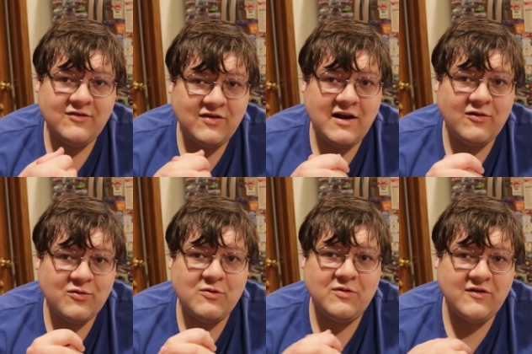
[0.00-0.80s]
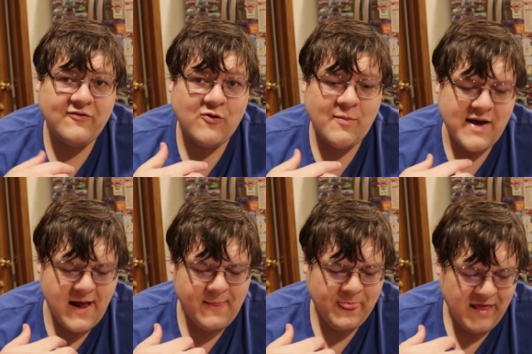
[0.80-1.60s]
sit through this
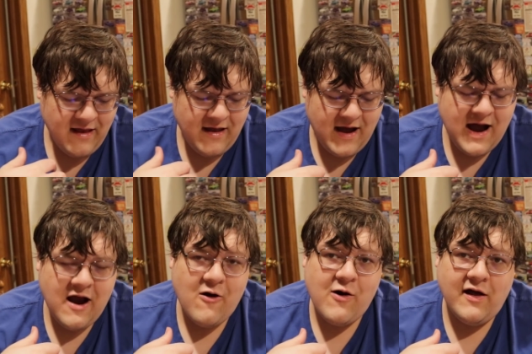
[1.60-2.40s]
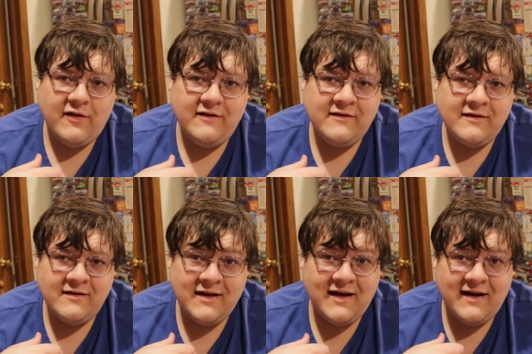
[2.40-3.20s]
format IRL.
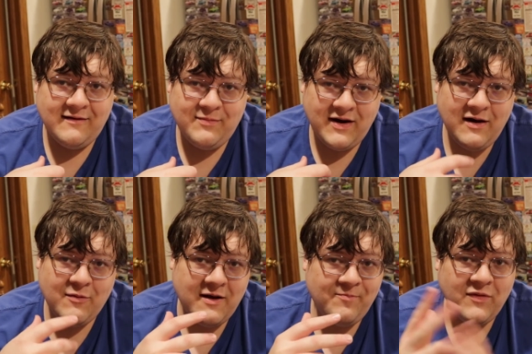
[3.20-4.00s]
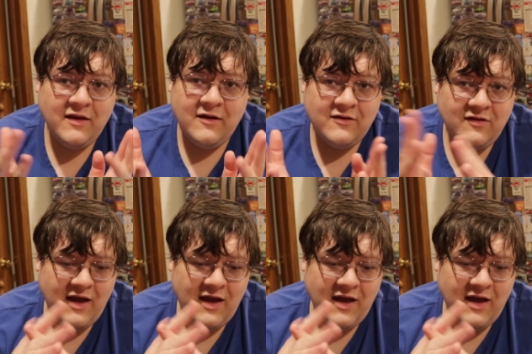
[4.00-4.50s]
Uh, but anyway, so